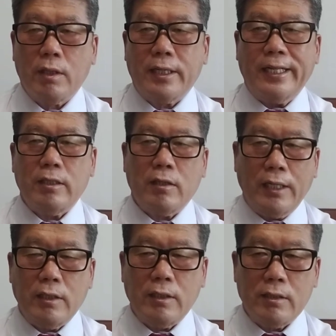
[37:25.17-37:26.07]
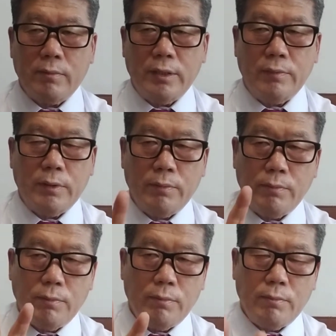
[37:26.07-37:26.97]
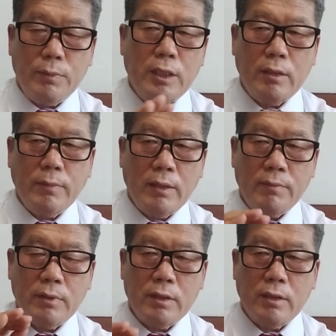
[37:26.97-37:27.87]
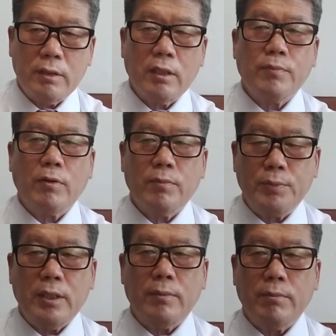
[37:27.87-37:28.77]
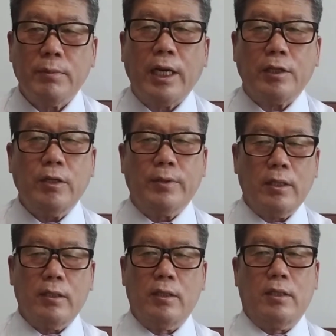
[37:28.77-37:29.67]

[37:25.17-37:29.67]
Credit rating is maybe minimum triple B negative.